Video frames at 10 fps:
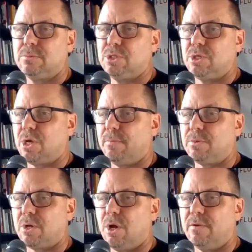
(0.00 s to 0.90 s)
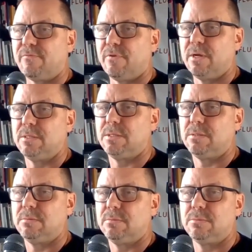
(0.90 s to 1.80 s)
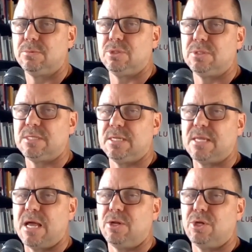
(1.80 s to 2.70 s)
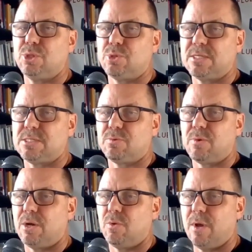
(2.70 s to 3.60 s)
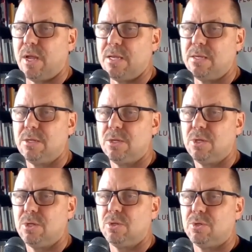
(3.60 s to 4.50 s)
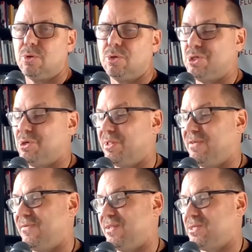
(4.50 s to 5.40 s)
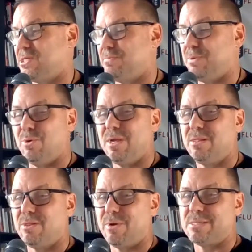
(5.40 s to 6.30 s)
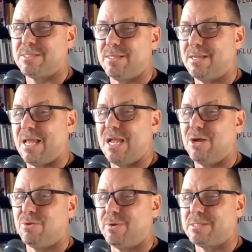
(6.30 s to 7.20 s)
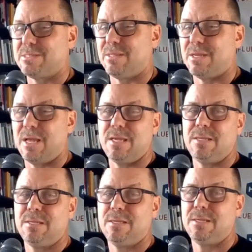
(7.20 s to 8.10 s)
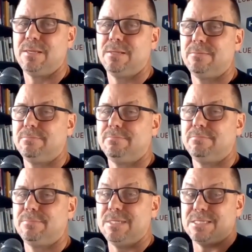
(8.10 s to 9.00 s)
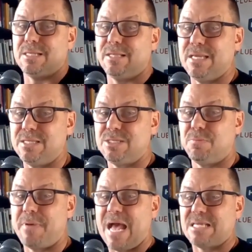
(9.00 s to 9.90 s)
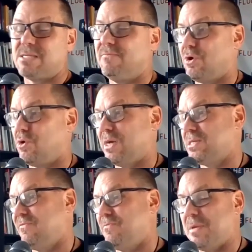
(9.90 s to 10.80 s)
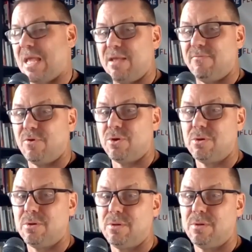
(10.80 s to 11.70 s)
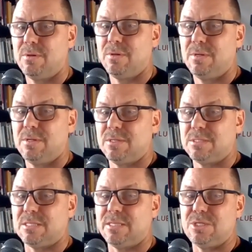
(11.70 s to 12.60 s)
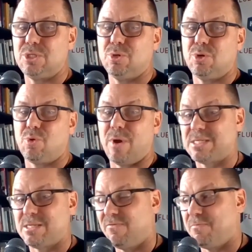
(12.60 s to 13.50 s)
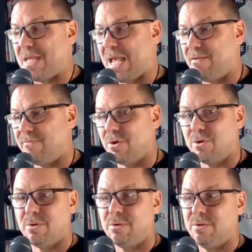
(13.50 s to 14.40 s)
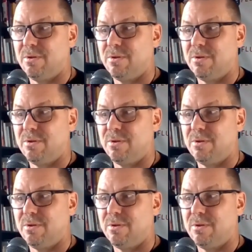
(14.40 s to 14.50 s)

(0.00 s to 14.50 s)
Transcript: Do you come to conflict? Do you sit down and address it right away? Or do you leave it spewing the rest of the day or the rest of the night? Does it lead to passive aggressive behavior? Does it lead to aggressive behavior?